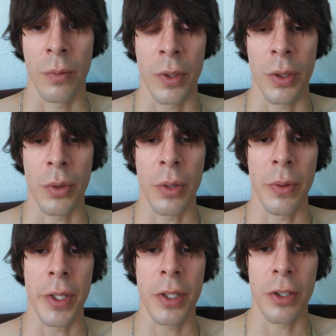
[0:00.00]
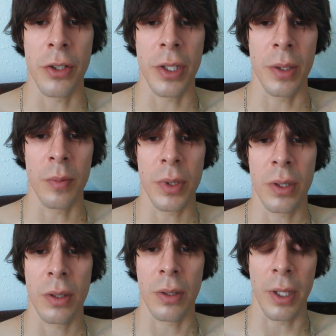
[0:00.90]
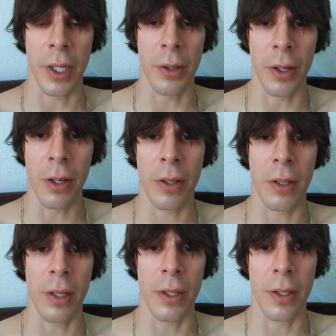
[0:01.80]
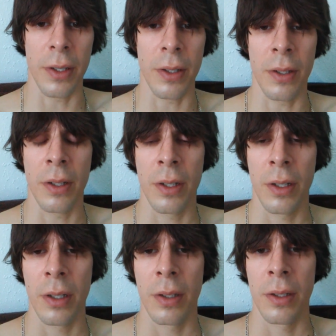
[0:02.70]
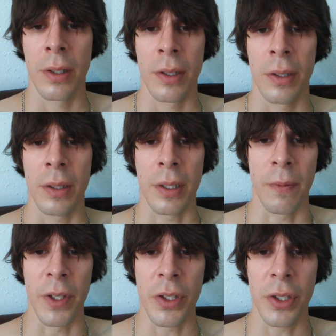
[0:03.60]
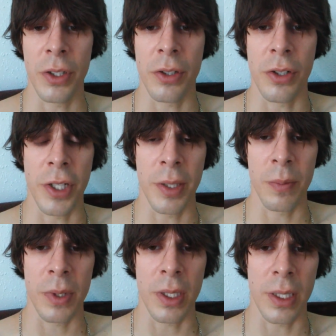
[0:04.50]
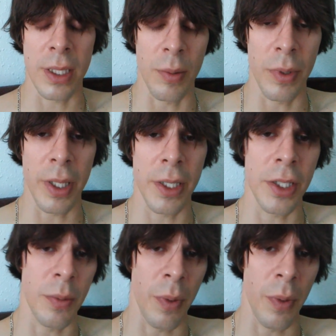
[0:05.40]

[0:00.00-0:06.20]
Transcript: when you reread your dreams later on and envision your dreams, it stimulates your